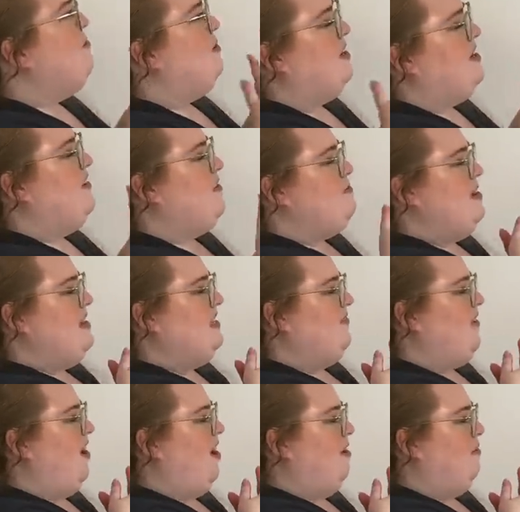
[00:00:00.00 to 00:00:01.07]
want another piece of
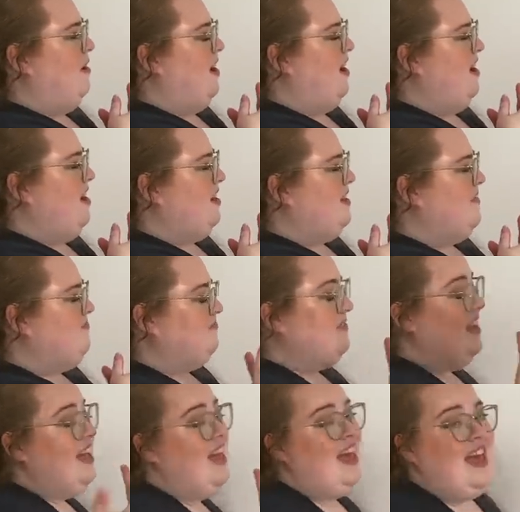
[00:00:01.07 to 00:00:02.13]
artwork.
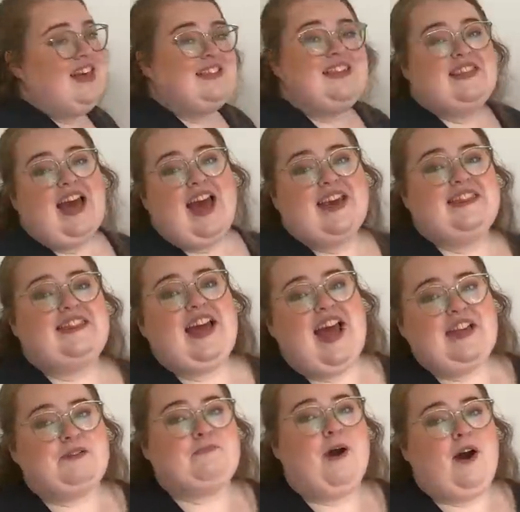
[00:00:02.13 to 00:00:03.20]
So
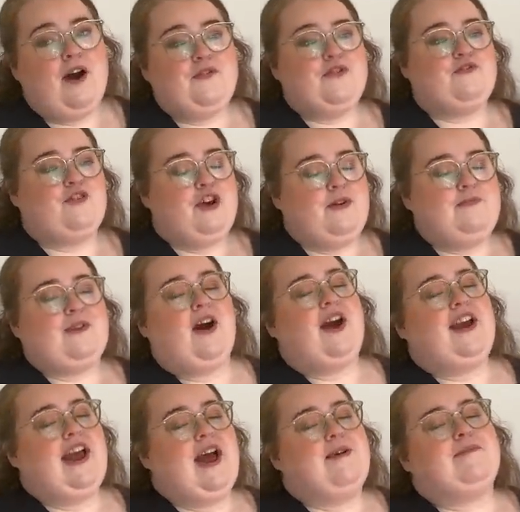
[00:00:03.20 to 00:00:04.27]
that's part of the room that I
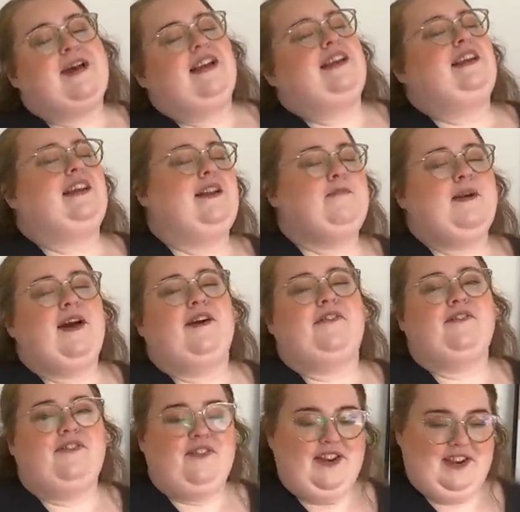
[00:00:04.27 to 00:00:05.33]
am a little bit
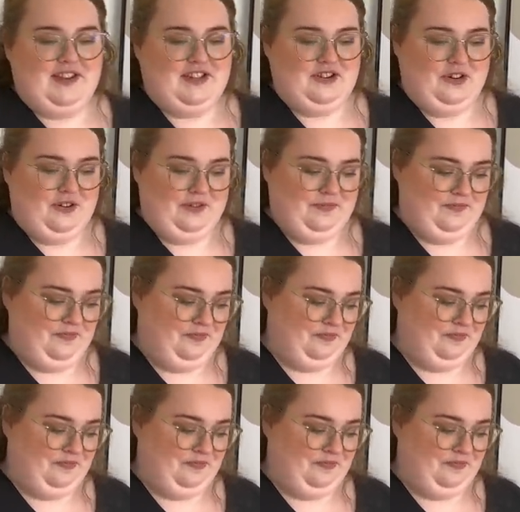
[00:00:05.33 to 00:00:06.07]
unfinished on.